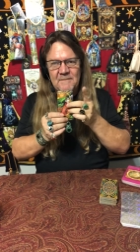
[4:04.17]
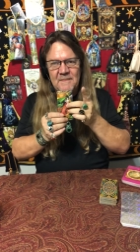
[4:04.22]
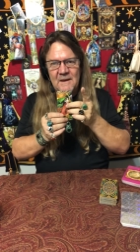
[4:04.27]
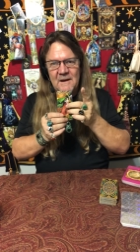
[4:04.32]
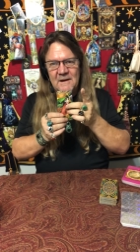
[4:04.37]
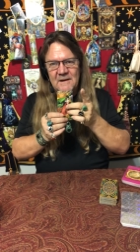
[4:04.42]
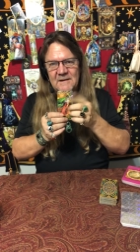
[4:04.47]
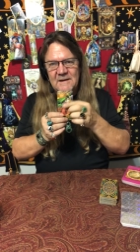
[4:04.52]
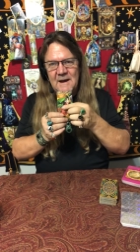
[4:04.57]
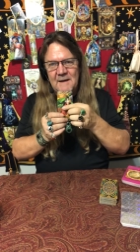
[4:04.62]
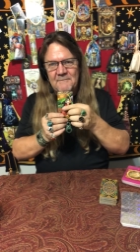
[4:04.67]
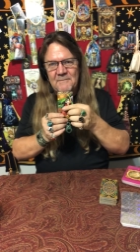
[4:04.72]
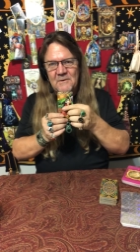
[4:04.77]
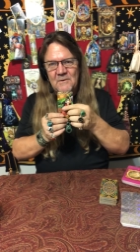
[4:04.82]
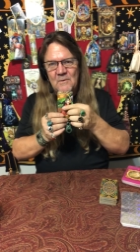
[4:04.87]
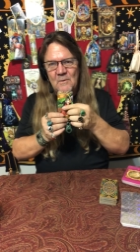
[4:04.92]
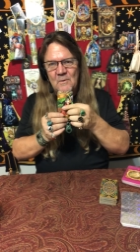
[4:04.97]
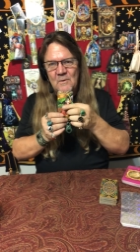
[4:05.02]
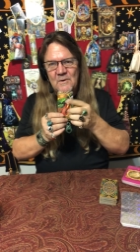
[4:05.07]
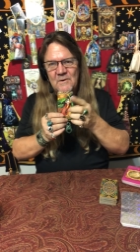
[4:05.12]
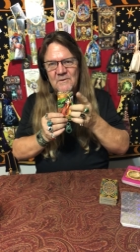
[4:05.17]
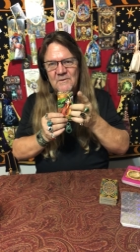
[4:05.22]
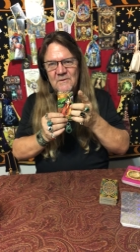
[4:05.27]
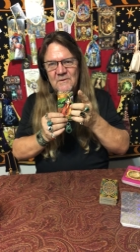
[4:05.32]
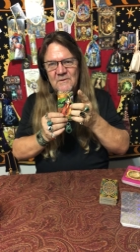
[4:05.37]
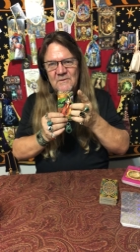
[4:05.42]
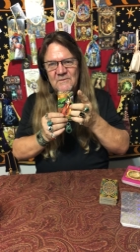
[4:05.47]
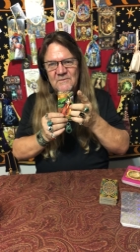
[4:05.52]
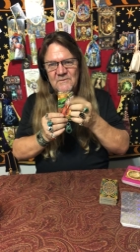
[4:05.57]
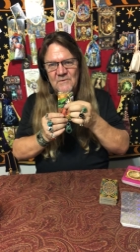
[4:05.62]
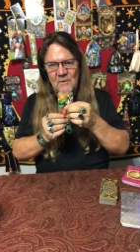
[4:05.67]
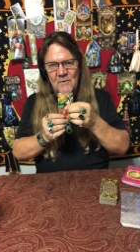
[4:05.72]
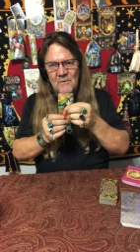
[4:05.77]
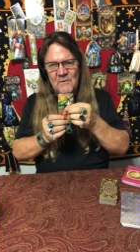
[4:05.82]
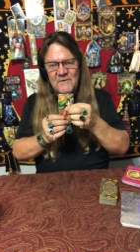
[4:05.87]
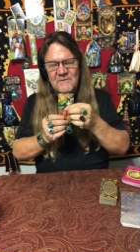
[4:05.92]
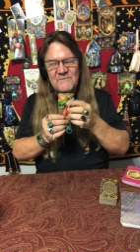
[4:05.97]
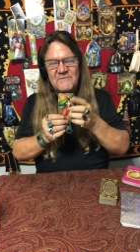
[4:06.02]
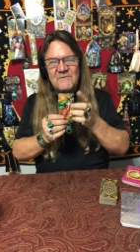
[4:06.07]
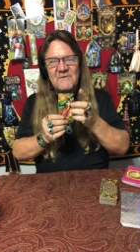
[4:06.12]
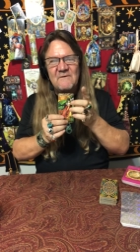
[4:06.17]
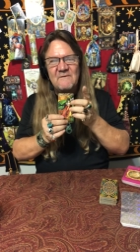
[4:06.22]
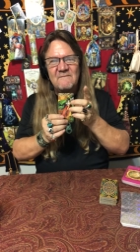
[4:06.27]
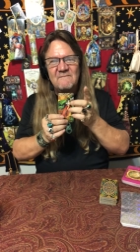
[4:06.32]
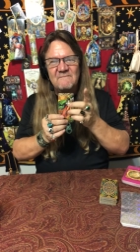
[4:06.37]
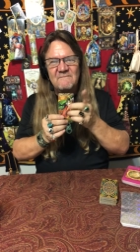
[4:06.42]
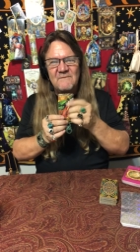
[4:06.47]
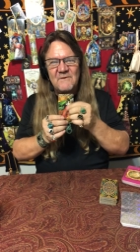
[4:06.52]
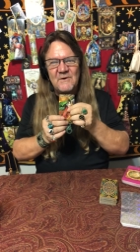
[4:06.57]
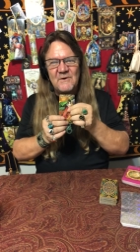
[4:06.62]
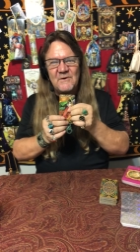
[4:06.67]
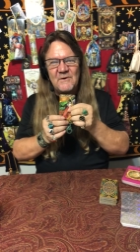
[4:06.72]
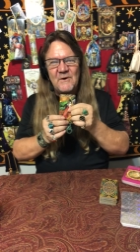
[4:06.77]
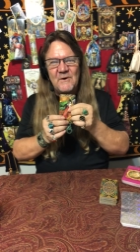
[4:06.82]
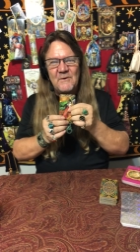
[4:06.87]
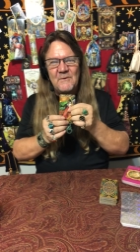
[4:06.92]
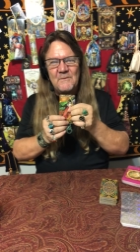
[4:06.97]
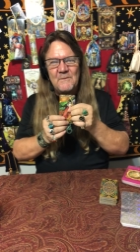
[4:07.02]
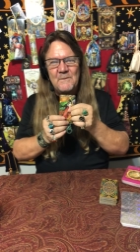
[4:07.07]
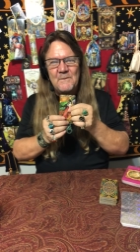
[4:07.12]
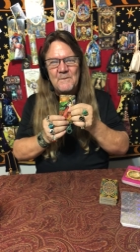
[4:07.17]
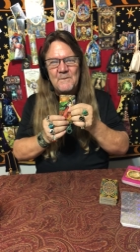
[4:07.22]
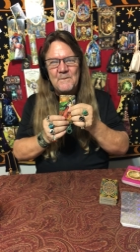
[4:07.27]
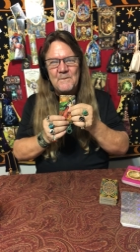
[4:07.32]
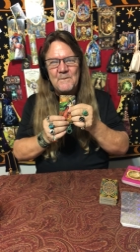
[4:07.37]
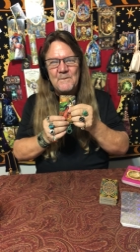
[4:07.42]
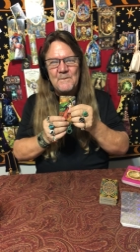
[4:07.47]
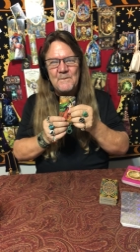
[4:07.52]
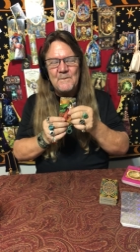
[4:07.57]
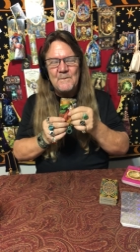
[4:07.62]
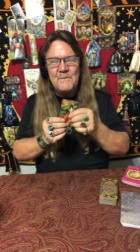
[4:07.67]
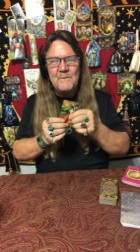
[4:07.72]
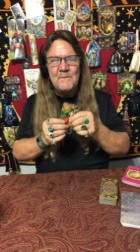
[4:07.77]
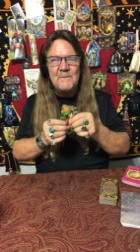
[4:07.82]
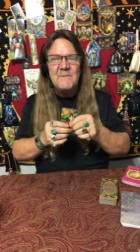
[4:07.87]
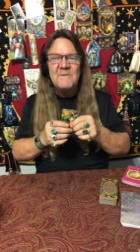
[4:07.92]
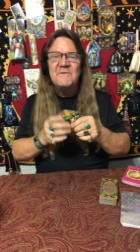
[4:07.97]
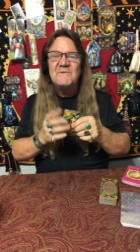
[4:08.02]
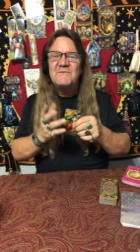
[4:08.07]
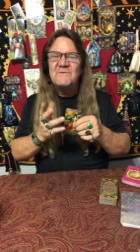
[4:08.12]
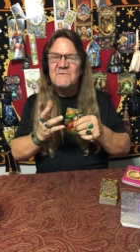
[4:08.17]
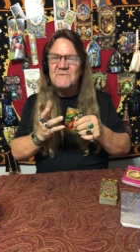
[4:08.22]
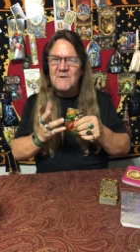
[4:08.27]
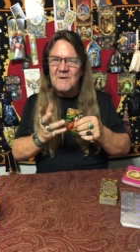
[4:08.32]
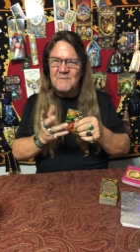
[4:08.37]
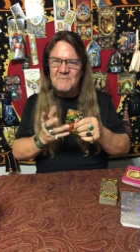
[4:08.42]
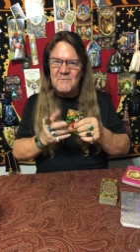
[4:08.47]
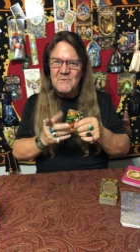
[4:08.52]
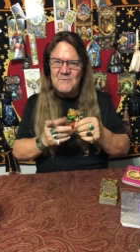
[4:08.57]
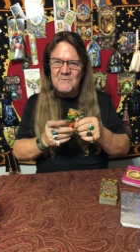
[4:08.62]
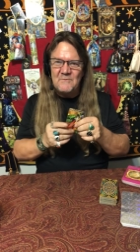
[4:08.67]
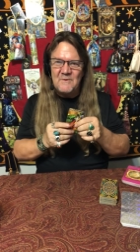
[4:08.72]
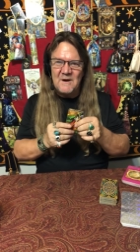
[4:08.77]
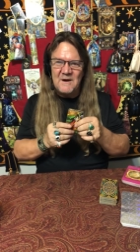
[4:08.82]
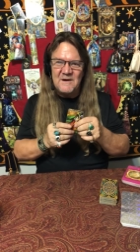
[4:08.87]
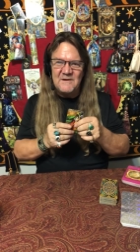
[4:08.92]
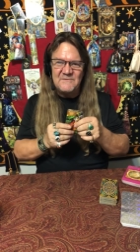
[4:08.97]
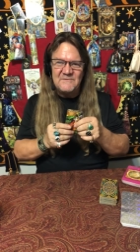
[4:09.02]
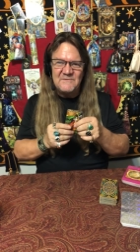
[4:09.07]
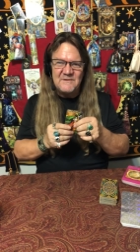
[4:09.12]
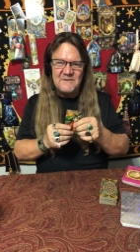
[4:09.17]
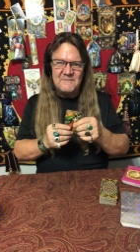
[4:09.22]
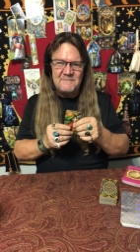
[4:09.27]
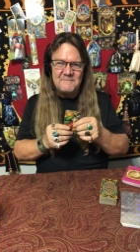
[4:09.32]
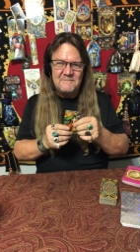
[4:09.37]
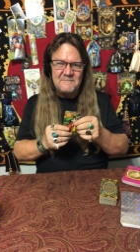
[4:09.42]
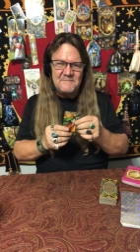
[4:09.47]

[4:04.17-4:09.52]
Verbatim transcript: Uh, Capricorn, Taurus, Virgo, Sun, Moon, Rising.